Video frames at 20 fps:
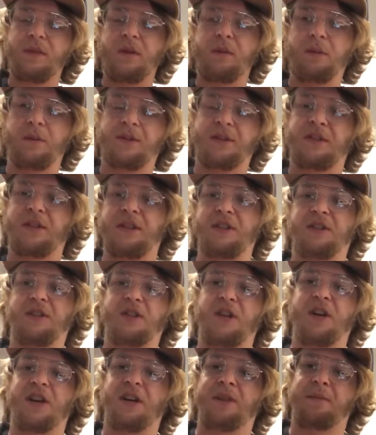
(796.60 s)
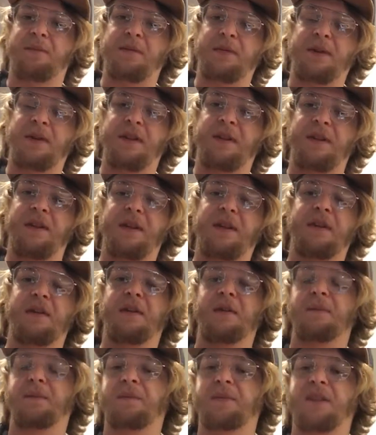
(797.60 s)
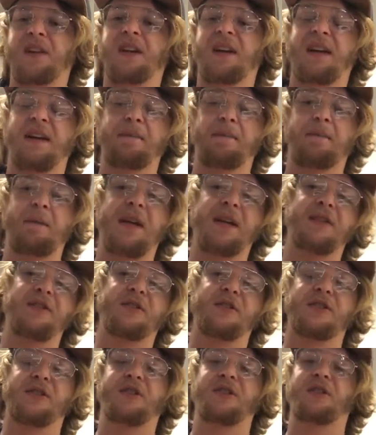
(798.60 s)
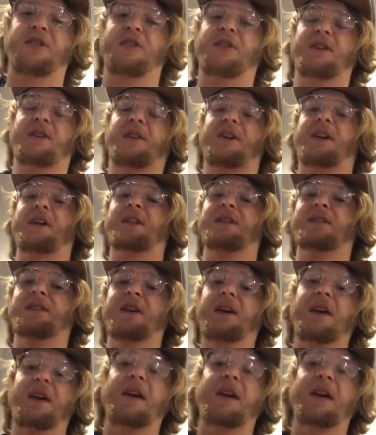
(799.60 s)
we'll C sharp in the majors case,